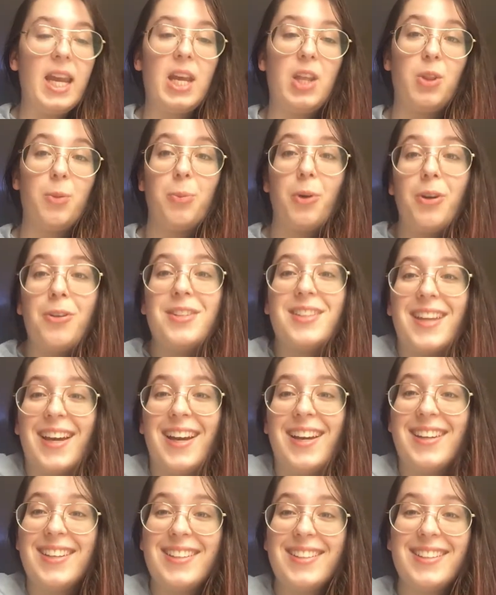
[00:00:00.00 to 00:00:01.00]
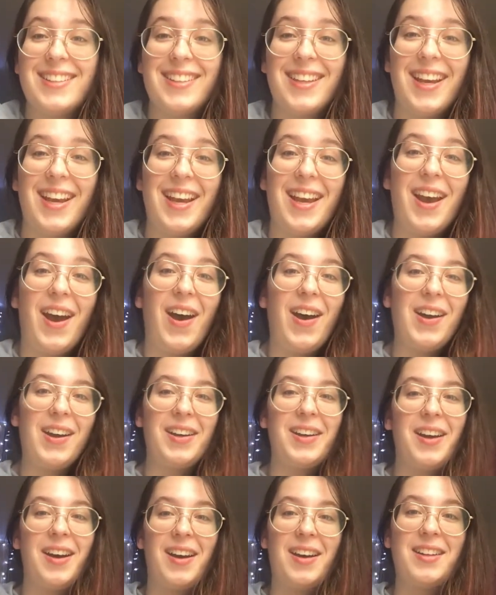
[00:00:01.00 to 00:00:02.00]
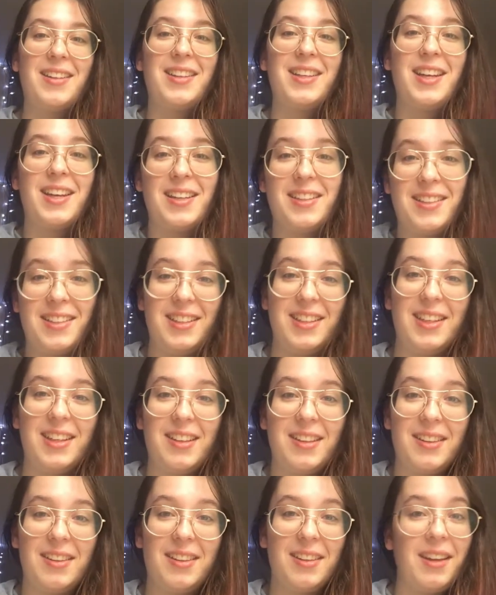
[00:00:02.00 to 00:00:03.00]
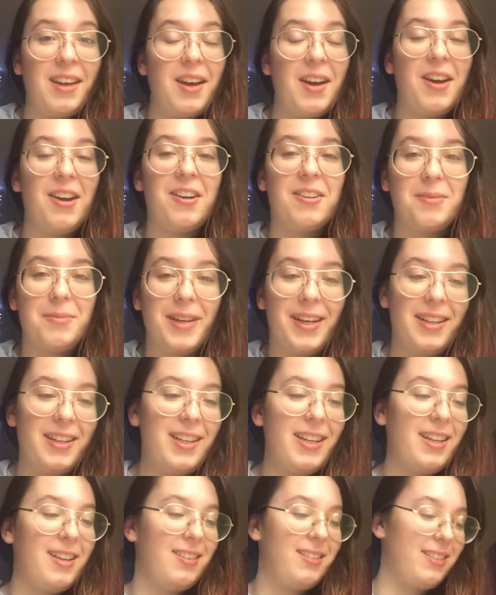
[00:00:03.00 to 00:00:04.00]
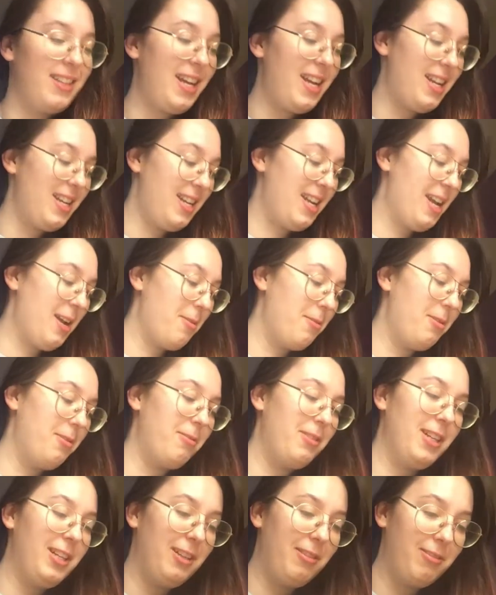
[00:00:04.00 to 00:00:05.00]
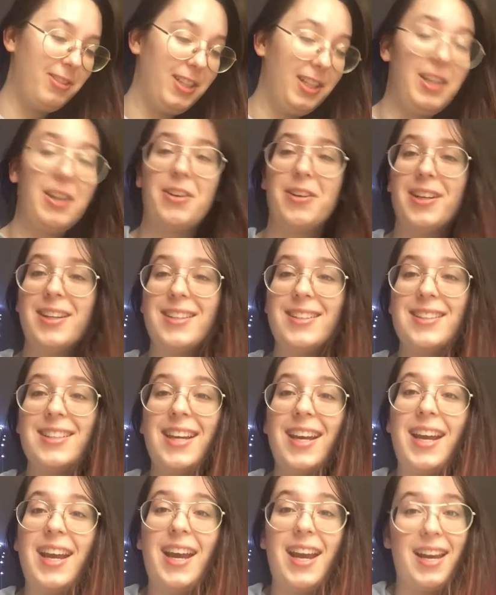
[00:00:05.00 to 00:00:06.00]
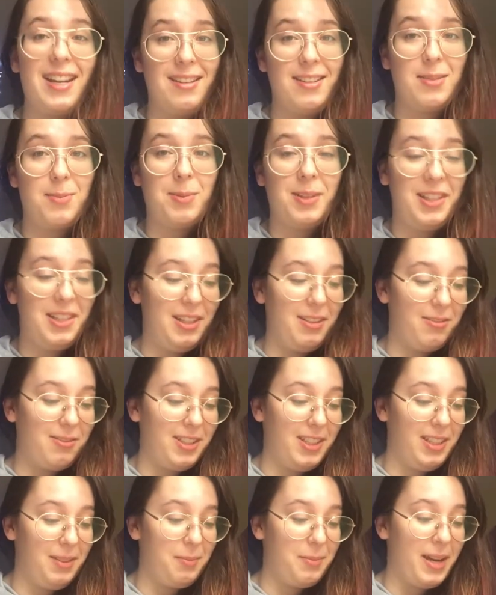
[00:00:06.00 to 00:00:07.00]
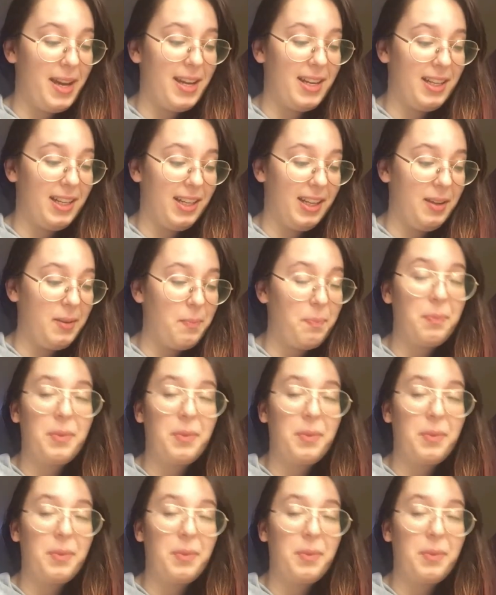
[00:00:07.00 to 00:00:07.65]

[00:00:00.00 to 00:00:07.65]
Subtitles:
In the process, I cut the underneath of my nail and now it really, really hurts and it's bleeding really badly.